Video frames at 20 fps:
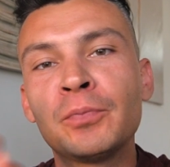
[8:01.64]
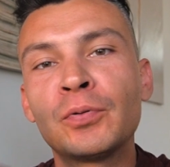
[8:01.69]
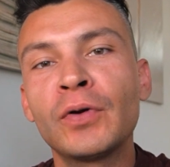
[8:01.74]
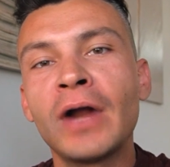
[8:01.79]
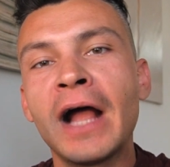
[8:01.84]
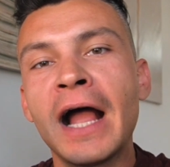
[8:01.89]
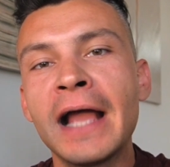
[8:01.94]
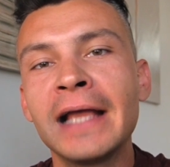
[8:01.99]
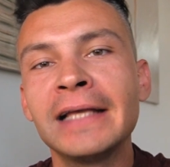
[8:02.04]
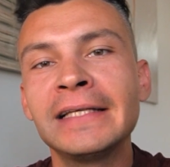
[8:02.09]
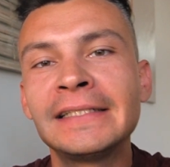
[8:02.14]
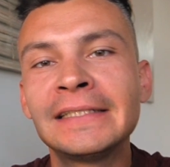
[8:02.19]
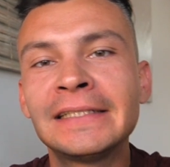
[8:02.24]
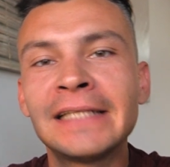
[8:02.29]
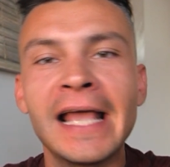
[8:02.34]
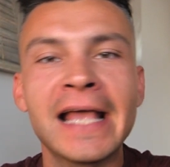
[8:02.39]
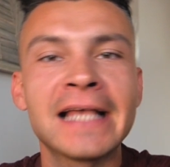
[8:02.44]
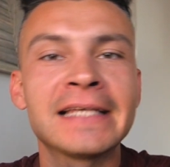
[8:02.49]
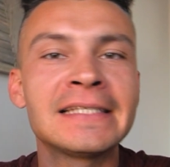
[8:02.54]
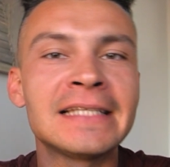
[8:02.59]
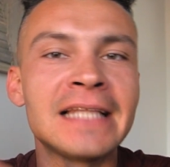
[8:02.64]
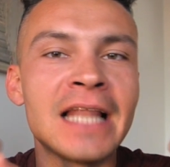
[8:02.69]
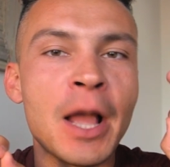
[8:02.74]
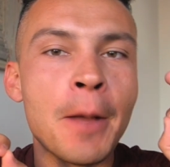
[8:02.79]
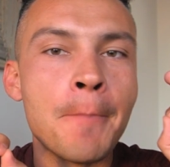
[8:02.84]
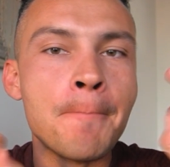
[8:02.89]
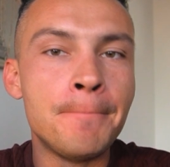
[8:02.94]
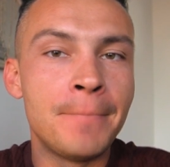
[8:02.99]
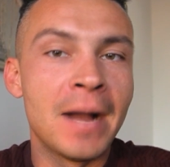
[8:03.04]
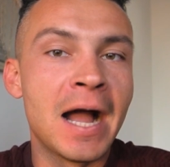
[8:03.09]
price
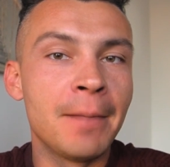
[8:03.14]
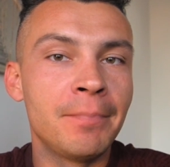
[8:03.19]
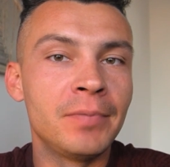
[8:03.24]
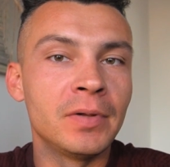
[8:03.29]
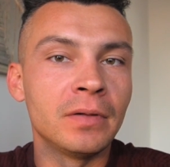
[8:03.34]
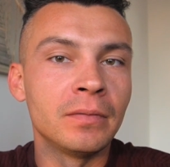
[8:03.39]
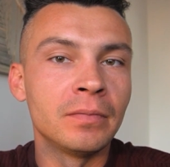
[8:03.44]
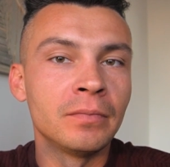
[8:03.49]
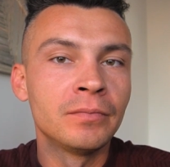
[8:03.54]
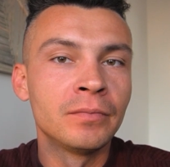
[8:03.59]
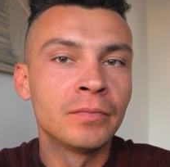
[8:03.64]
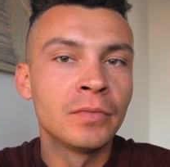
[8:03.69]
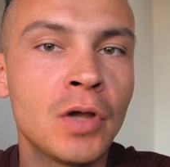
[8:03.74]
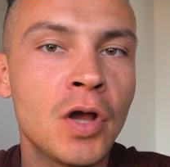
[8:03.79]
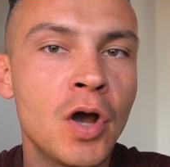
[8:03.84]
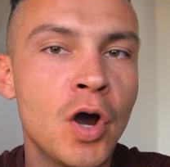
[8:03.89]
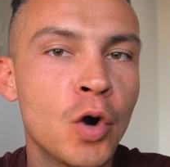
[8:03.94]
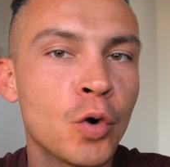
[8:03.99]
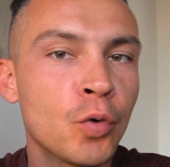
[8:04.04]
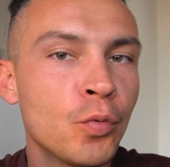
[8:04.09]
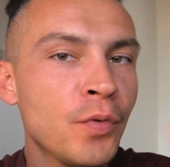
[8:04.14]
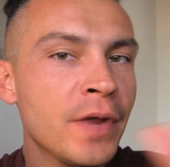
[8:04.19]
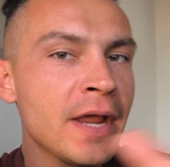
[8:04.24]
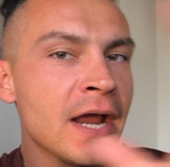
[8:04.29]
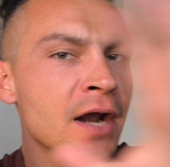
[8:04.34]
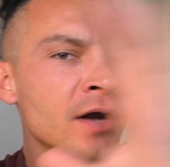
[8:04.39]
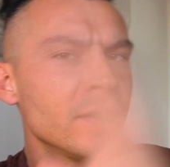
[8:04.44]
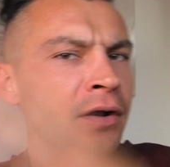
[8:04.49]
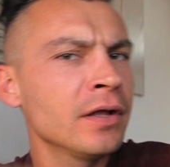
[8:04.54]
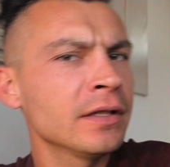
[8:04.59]
Tesla bubble. Or we
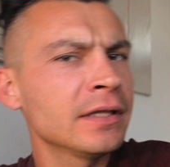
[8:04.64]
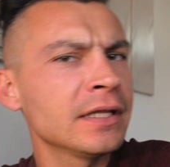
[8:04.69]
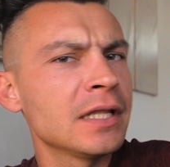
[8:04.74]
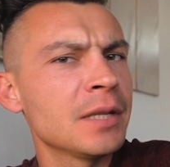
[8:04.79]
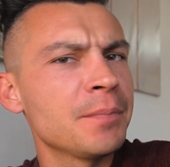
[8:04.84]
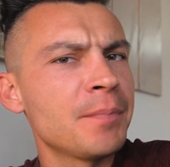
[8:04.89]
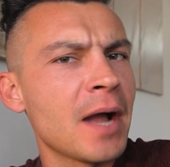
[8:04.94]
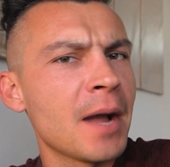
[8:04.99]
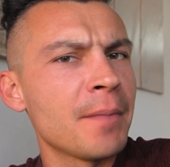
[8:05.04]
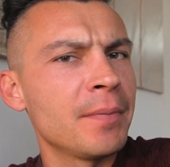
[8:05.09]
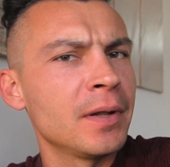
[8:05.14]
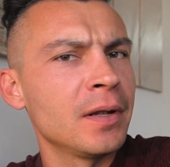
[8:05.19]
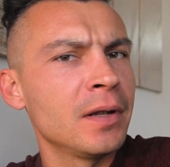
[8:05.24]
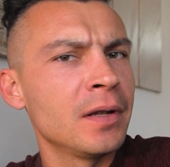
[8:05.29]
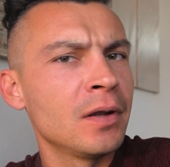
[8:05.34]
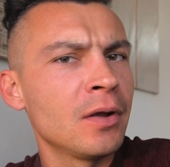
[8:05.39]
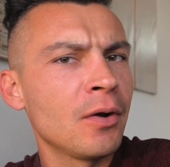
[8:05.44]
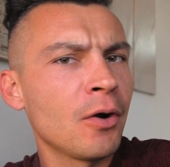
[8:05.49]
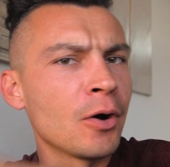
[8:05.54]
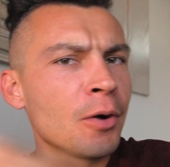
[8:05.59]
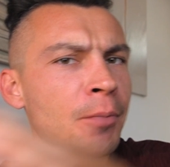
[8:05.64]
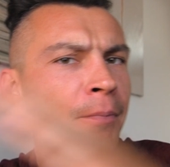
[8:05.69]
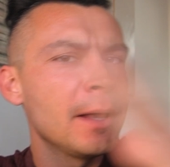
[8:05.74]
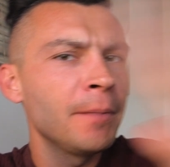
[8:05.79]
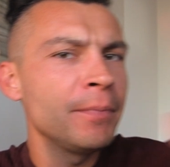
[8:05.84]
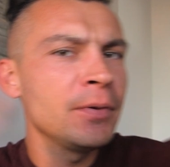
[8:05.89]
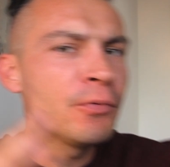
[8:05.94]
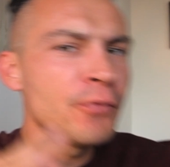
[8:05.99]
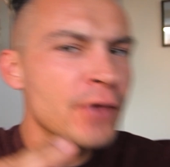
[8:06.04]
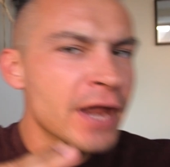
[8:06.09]
are not in the bubble, or
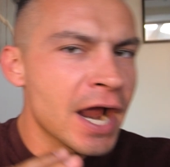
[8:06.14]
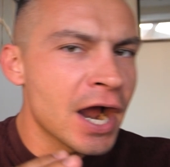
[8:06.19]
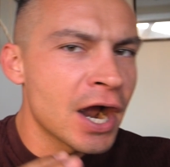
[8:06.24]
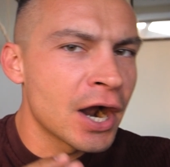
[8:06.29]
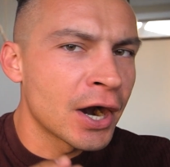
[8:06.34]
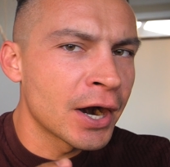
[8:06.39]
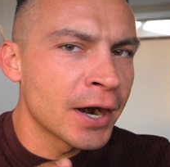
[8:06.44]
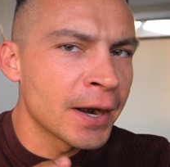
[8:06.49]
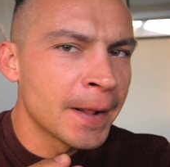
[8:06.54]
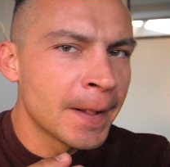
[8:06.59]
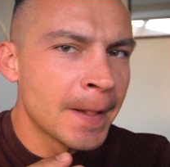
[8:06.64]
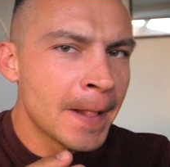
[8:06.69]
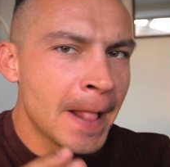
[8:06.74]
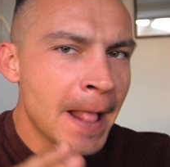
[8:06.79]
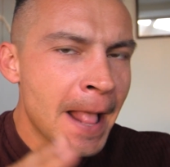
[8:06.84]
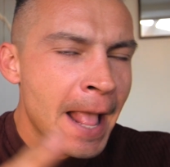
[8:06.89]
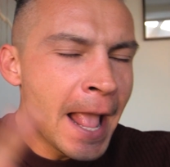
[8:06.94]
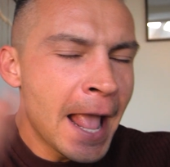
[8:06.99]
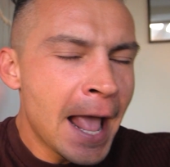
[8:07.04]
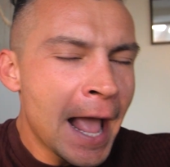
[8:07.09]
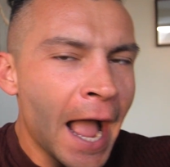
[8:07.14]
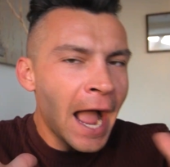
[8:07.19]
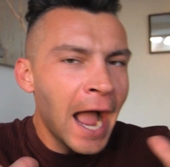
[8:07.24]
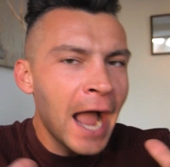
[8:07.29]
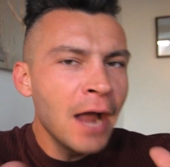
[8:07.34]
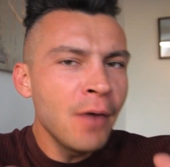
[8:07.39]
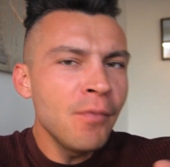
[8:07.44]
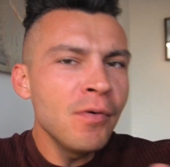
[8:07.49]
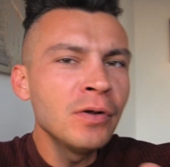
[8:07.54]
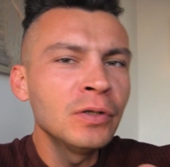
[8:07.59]
maybe we are.
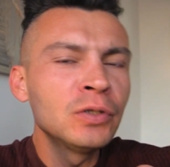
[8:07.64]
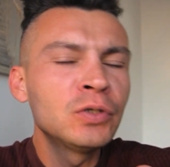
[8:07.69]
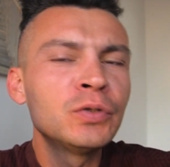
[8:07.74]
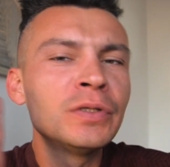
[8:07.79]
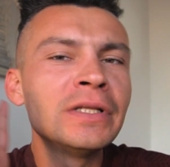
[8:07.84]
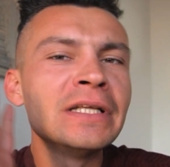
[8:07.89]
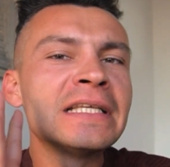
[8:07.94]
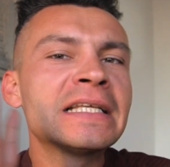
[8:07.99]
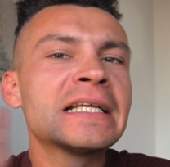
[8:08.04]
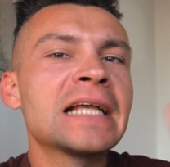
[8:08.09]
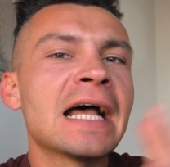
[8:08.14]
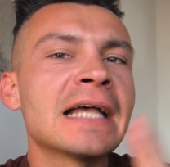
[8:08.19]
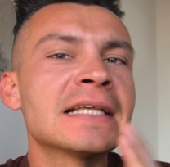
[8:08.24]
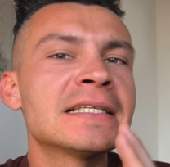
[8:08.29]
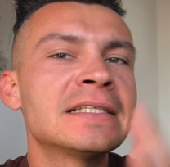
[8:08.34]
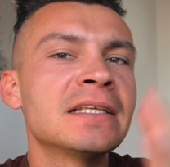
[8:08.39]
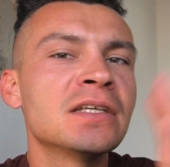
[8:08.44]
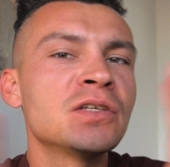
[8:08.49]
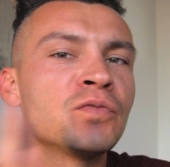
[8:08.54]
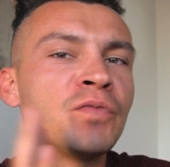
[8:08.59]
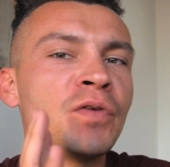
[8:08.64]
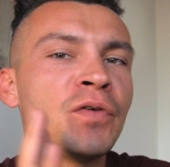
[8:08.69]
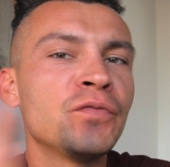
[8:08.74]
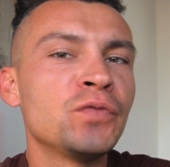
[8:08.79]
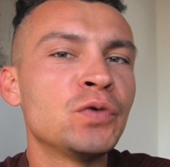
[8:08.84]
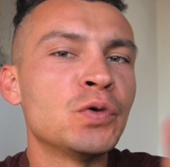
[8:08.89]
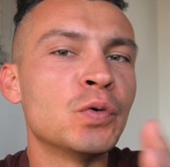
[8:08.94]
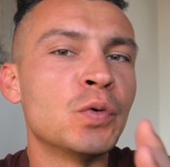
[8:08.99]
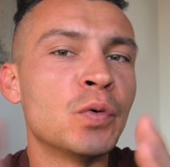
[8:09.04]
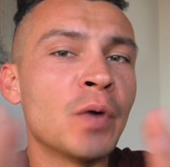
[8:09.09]
I want to discuss this with
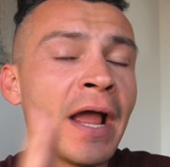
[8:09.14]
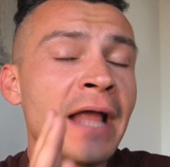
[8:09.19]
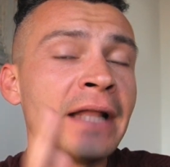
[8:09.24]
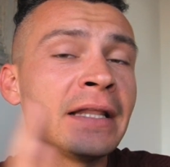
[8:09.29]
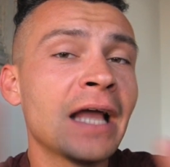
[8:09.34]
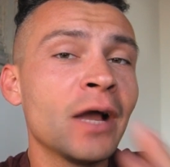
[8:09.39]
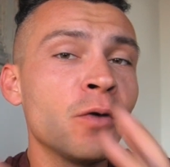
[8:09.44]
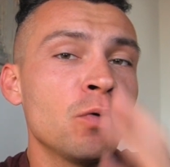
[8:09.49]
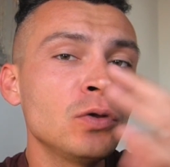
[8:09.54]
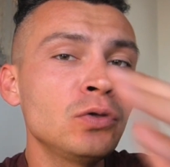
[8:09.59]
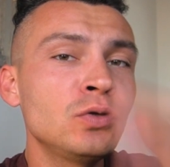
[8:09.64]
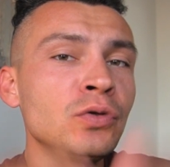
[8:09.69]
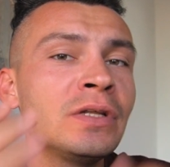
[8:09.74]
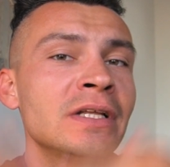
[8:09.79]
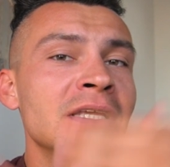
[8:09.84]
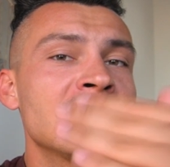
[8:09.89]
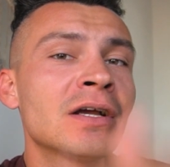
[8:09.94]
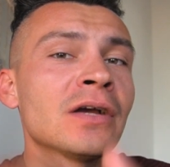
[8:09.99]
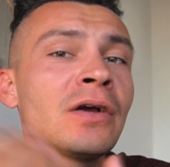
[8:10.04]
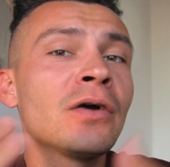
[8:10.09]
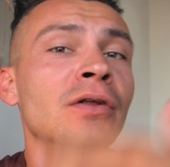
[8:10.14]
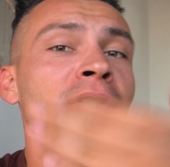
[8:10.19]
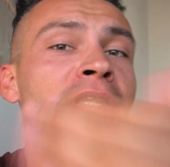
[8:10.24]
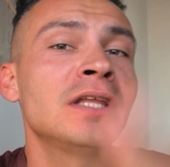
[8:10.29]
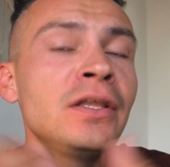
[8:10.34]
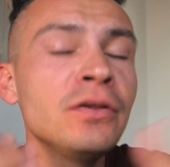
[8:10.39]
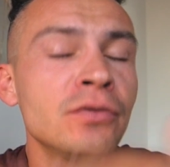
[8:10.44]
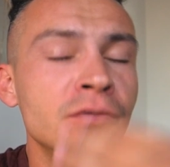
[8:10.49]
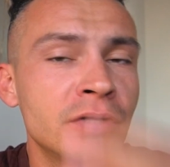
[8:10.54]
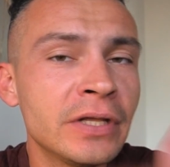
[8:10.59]
you and I want to
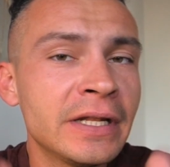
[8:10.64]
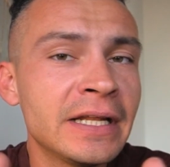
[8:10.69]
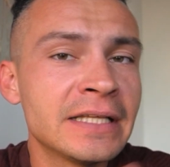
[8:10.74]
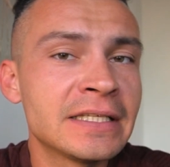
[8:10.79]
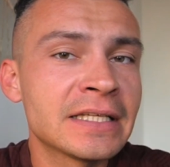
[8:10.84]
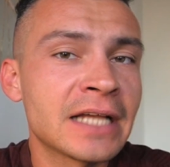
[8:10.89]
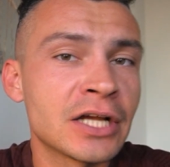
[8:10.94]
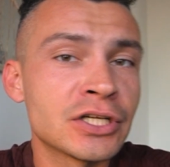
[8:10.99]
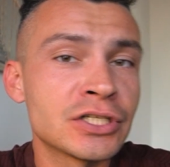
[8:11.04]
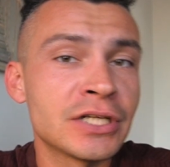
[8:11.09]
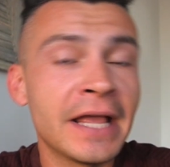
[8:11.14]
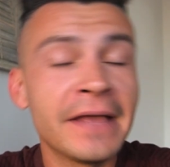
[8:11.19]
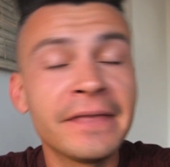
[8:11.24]
continue the discussion